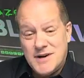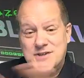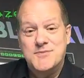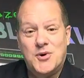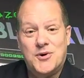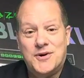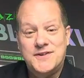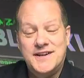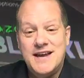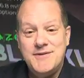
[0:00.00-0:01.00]
much more
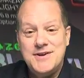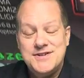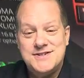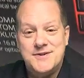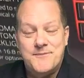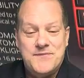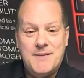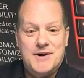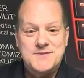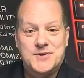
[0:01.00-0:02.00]
than they ever used to.
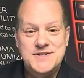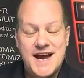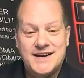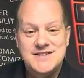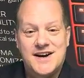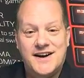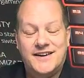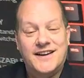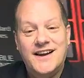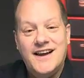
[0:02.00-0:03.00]
They're much more
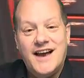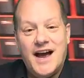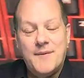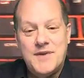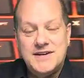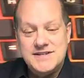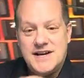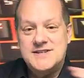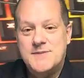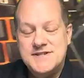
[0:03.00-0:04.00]
tactile, they're
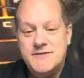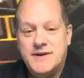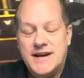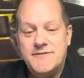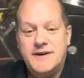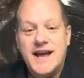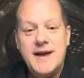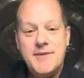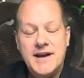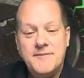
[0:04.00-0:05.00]
designed specifically for
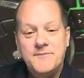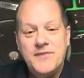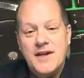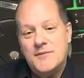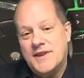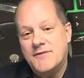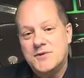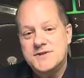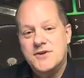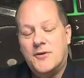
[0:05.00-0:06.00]
gaming, but they've
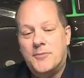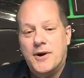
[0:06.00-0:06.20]
also got